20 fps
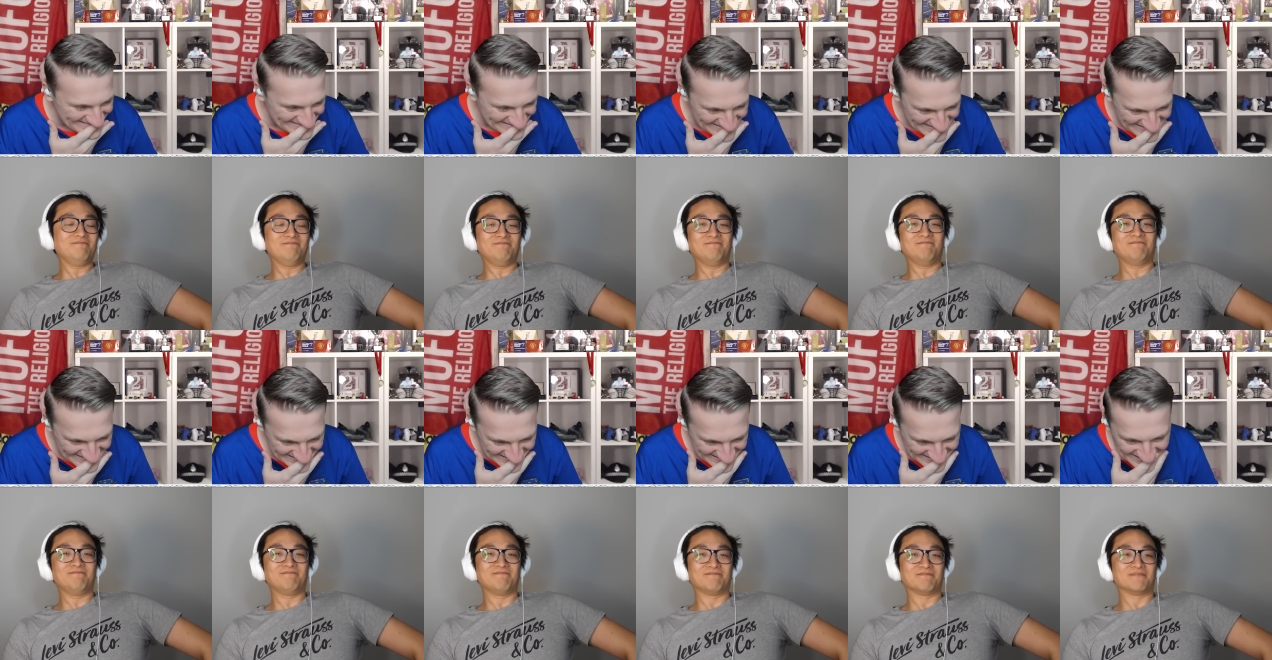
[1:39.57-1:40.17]

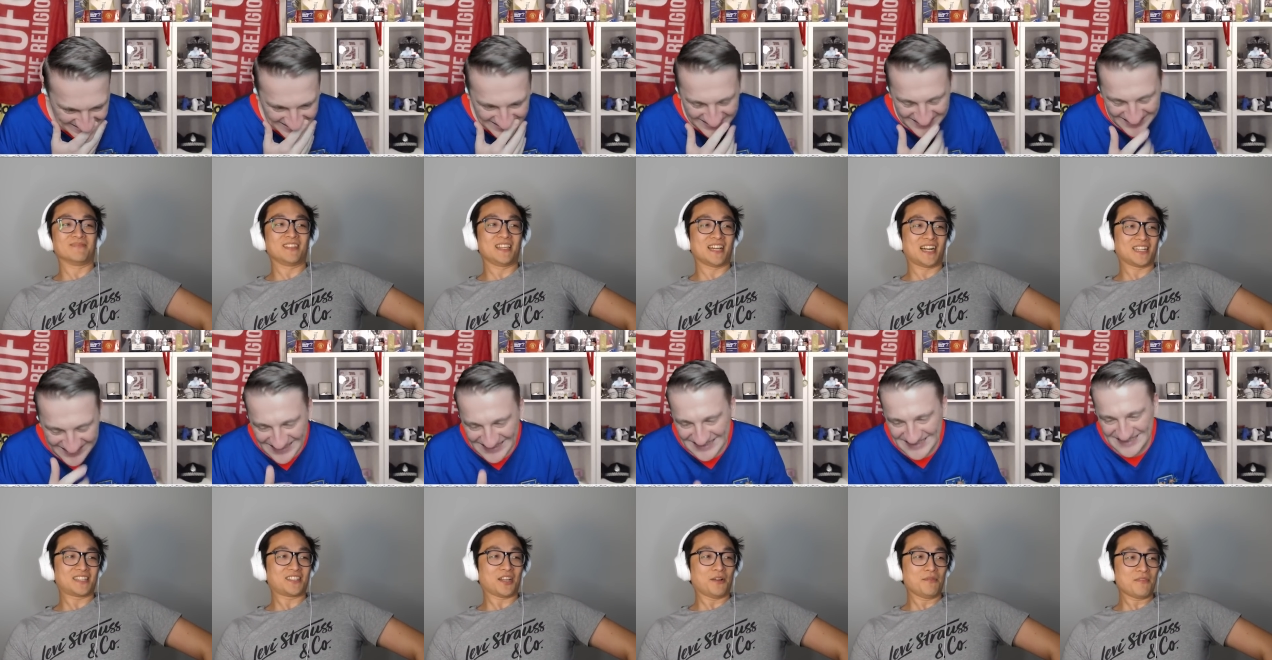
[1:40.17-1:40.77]
Speaker 1: Yeah, I
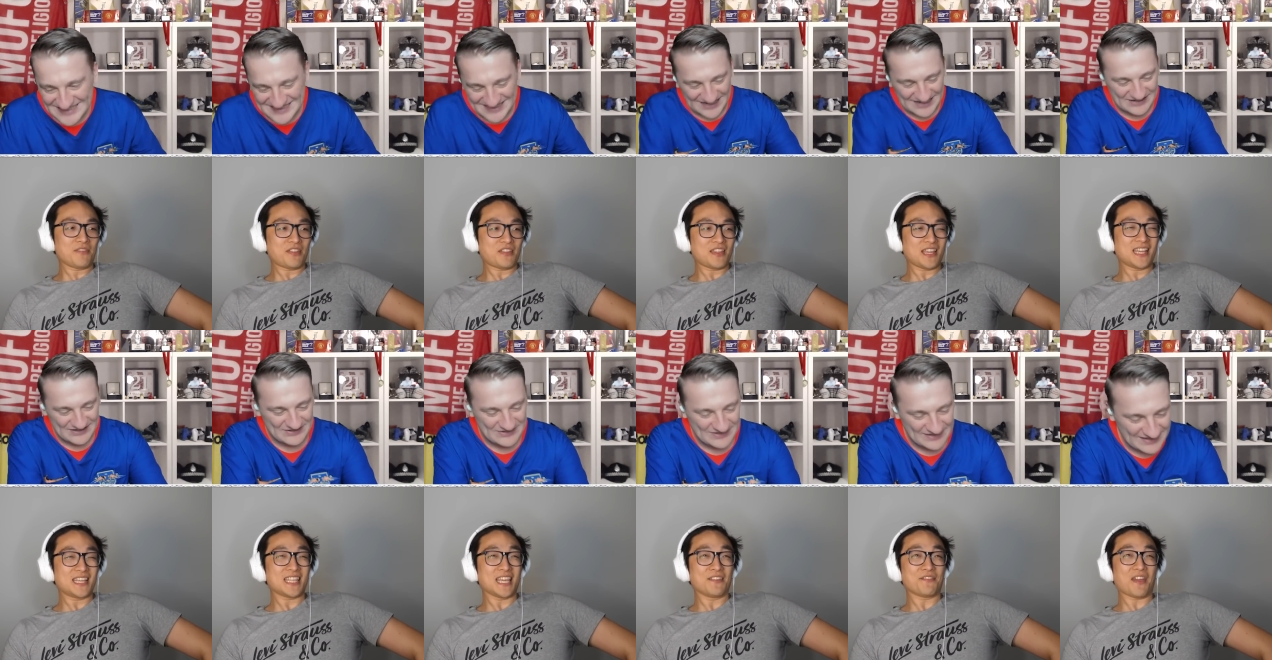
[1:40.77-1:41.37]
don't
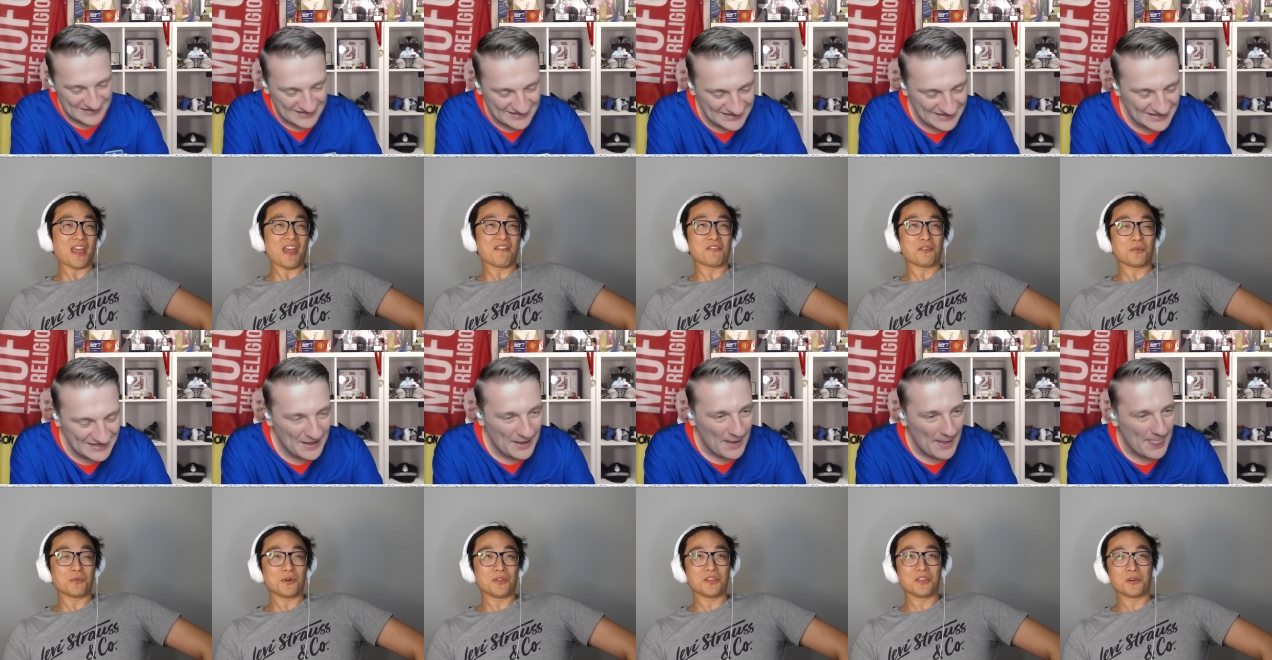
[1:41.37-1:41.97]
think they've ever
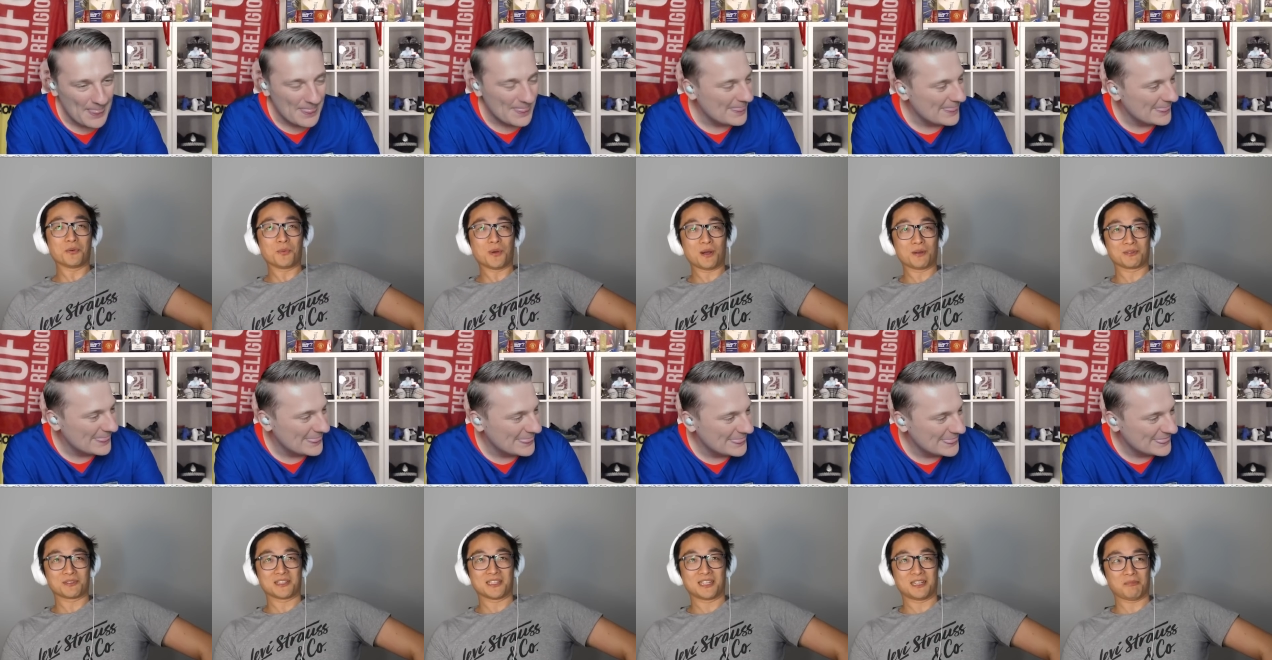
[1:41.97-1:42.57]
won the
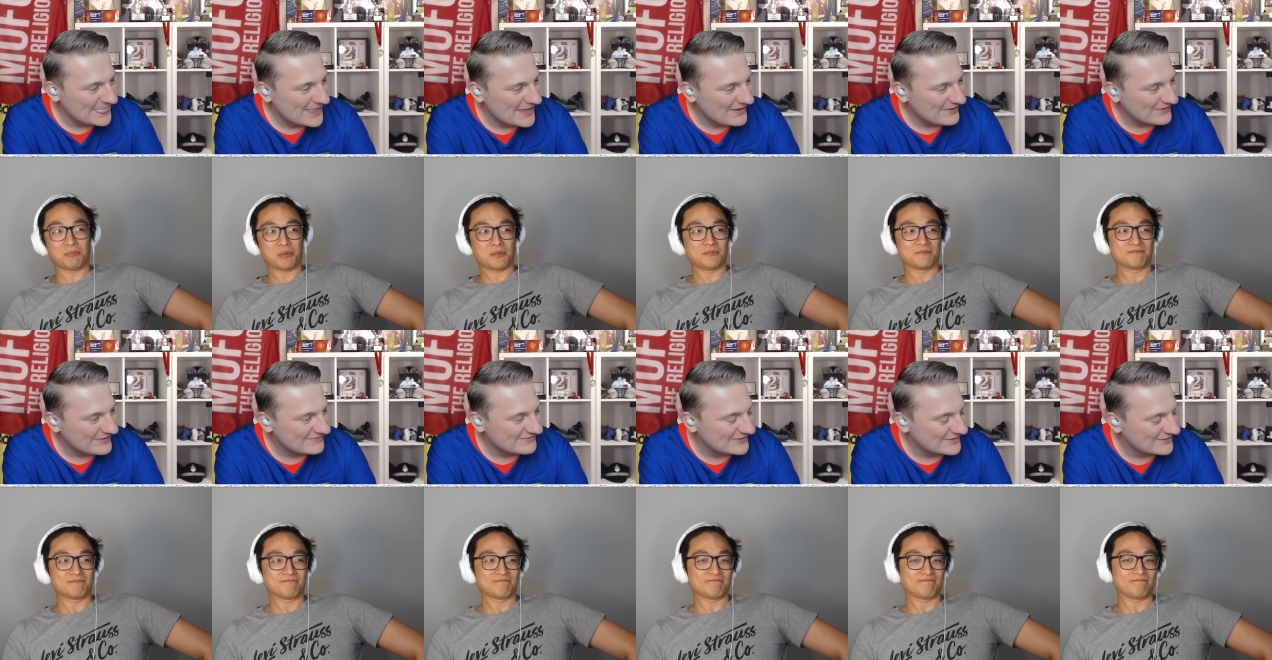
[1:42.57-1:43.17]
World Cup. No,
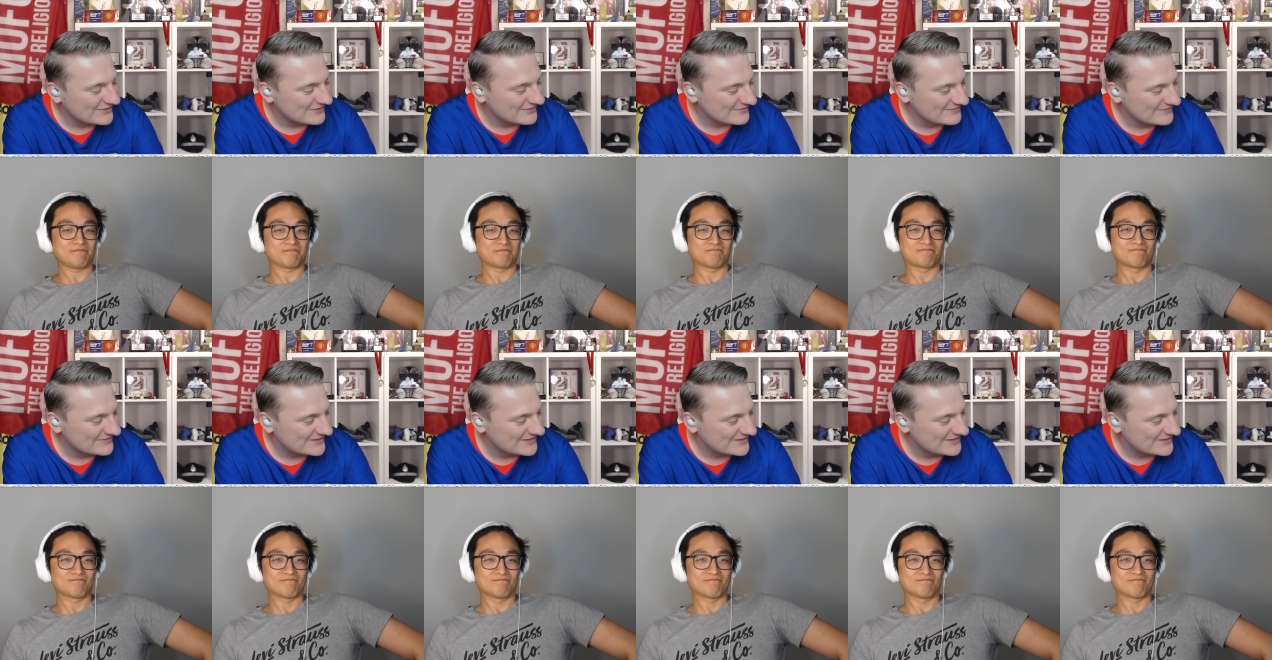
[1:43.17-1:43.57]
they've not.